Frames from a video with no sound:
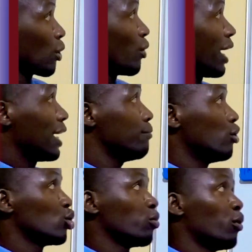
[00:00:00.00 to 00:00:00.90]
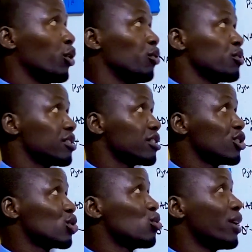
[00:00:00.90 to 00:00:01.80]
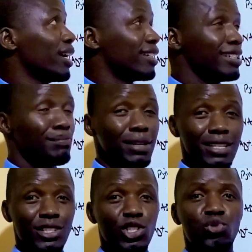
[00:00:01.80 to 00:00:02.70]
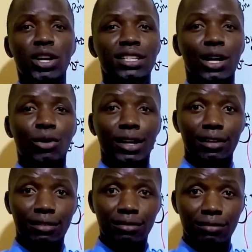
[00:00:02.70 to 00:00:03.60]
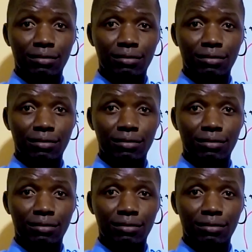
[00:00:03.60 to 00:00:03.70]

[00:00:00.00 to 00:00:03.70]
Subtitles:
we are able to produce 2 ATPs straight away.